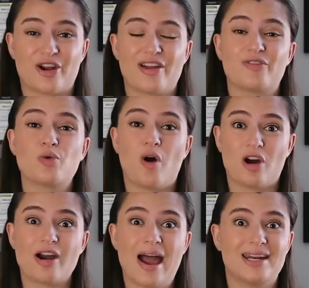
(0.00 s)
If you
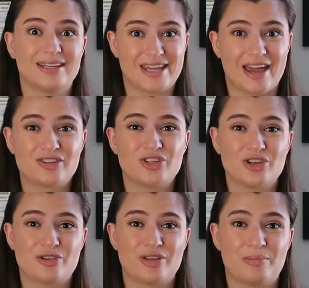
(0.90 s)
are adding text to
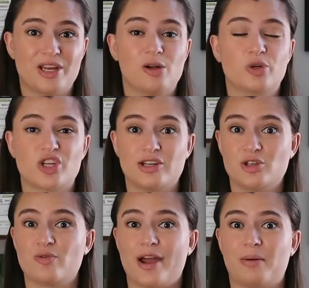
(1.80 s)
your thumbnail, which I
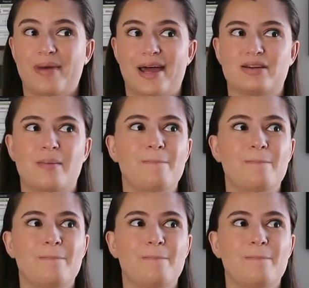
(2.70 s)
do recommend,